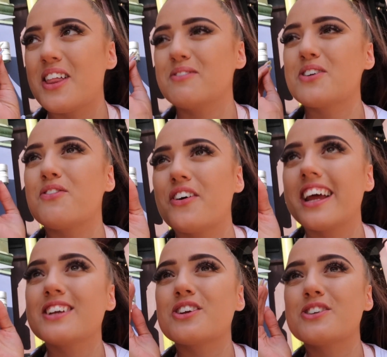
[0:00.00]
for them to
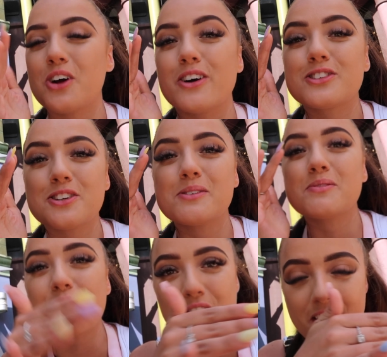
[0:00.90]
finish Dr.
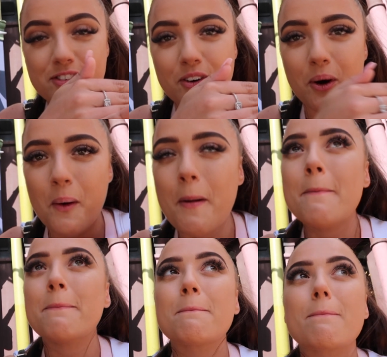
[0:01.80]
Doom's Fearfall.
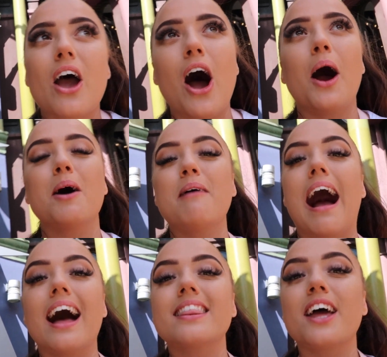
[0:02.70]
Um,
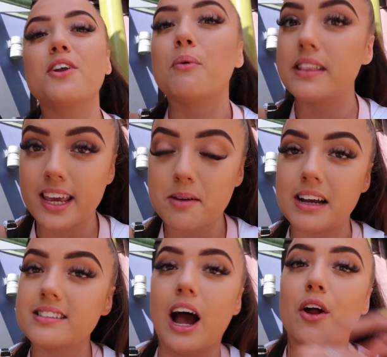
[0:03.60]
and then when they get
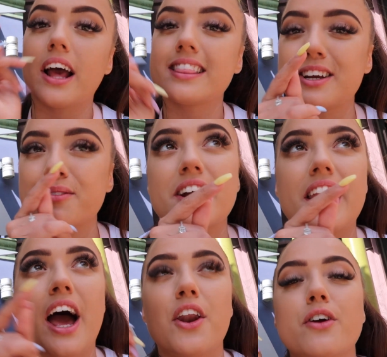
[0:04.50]
back down, I think we're
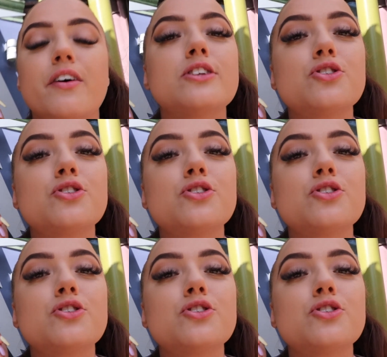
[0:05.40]
going to head over